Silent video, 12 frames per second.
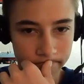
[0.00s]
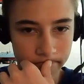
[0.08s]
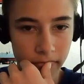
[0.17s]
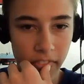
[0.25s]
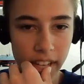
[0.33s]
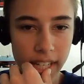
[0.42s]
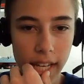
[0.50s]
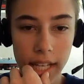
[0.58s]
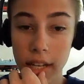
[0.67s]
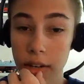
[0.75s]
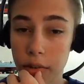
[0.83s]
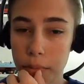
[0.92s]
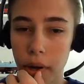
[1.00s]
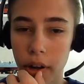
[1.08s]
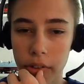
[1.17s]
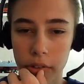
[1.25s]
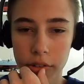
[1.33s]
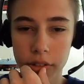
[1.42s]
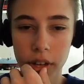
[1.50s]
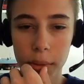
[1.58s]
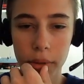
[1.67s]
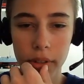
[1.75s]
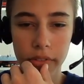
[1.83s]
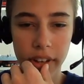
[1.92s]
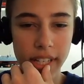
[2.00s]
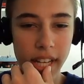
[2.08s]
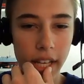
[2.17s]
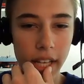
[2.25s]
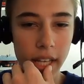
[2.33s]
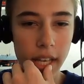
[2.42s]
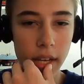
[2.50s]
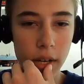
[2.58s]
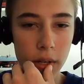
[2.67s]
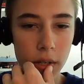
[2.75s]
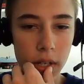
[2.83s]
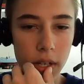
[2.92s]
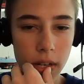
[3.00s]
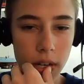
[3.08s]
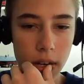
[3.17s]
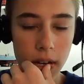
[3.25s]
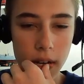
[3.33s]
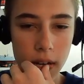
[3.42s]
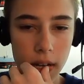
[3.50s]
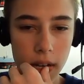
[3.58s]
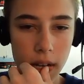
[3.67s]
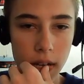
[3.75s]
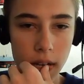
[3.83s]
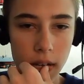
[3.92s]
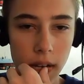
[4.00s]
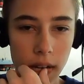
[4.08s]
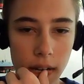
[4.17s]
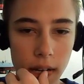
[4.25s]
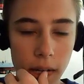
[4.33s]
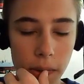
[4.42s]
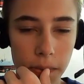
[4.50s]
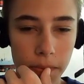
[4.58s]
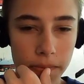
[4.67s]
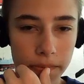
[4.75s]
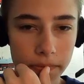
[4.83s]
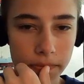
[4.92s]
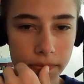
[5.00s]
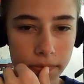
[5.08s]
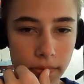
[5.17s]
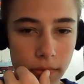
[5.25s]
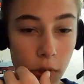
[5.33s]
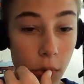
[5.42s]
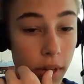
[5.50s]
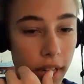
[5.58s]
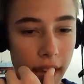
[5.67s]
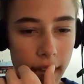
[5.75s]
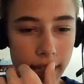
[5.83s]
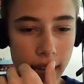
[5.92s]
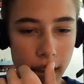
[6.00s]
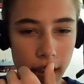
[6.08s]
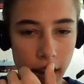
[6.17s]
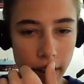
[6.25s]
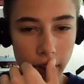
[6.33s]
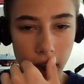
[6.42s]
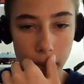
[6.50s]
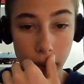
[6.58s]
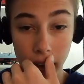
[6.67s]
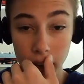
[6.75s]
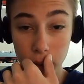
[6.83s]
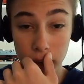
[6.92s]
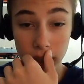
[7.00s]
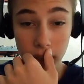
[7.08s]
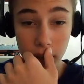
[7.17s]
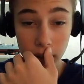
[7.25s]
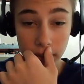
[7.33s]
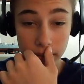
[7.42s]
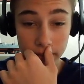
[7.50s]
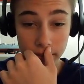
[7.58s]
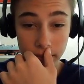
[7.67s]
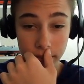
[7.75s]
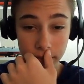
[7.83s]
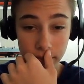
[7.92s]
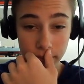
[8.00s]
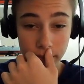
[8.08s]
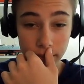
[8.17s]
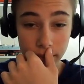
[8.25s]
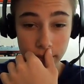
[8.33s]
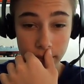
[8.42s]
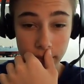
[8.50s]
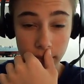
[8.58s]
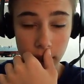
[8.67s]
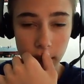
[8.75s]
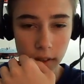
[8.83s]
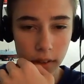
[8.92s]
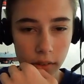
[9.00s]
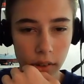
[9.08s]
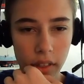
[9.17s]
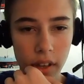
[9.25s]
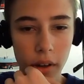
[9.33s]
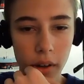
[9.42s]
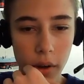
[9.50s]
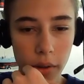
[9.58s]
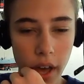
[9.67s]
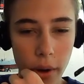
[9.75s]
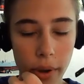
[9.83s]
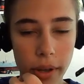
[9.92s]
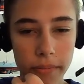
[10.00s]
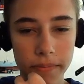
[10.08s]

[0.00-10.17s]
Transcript: If I take here, pawns are doubled. If I take here, the queen can't take. I've got my queen there. So I think I'll go that way.